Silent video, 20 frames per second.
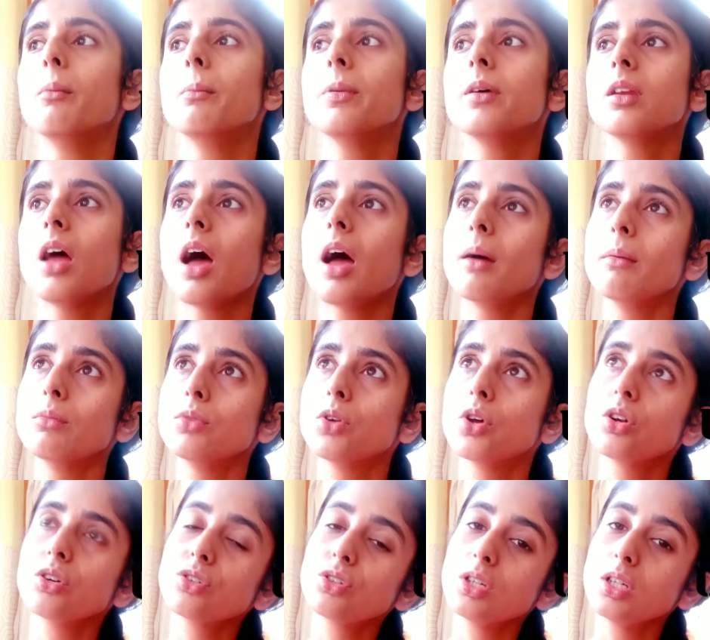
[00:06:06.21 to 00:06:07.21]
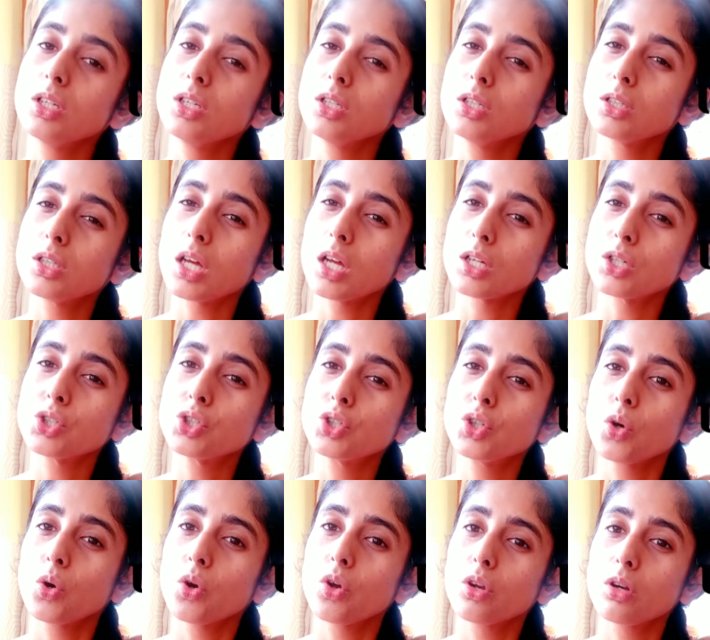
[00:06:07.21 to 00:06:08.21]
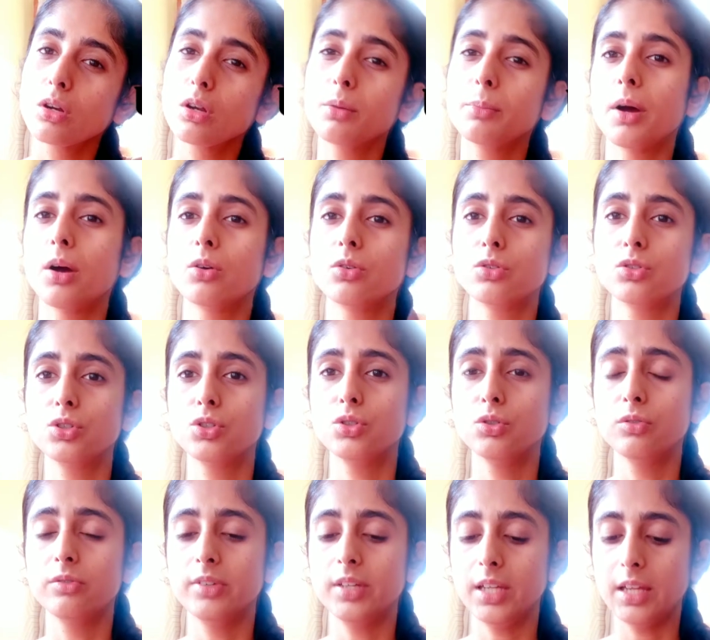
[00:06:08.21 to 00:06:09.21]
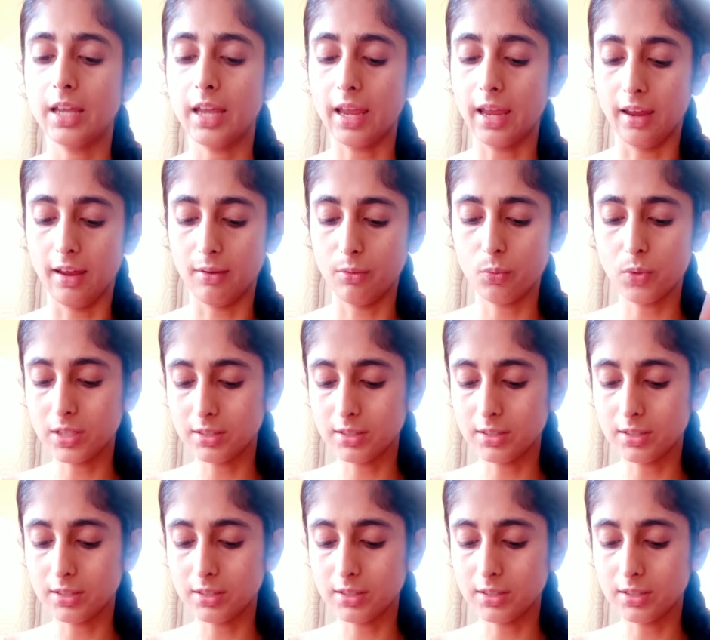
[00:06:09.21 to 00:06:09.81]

but I'm not really that sure about UVA.